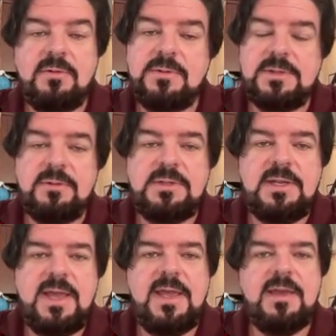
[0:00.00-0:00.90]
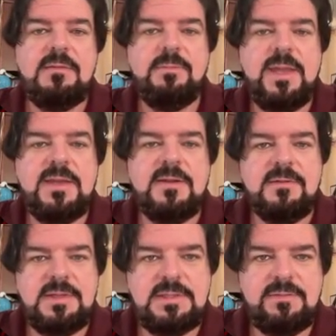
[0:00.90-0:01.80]
So today, making
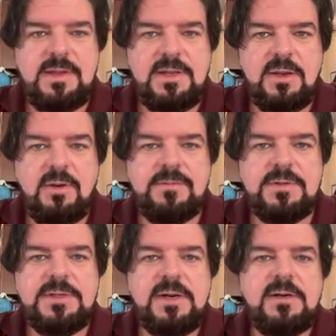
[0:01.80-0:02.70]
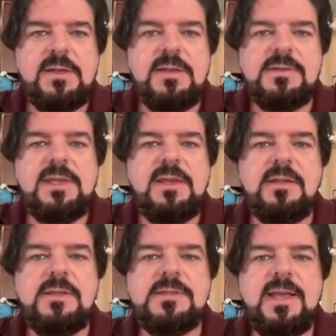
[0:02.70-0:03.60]
of this video, after tearing his
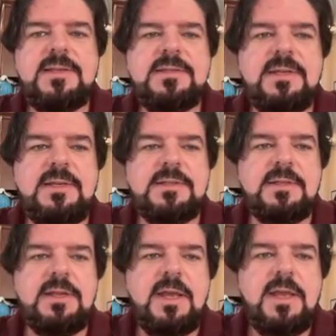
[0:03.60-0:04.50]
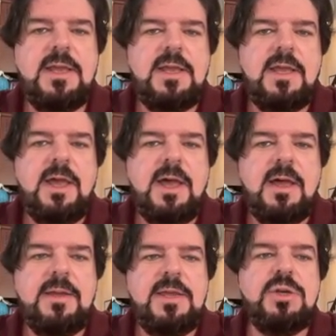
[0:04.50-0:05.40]
Achilles last season,
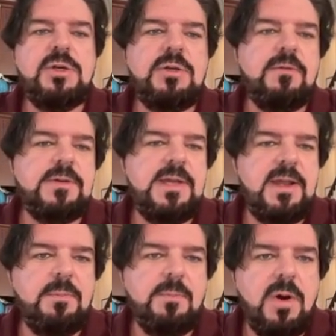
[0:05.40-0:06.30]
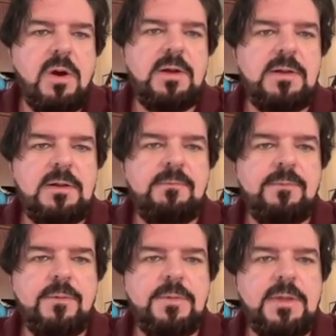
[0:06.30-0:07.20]
he could overtake Martin for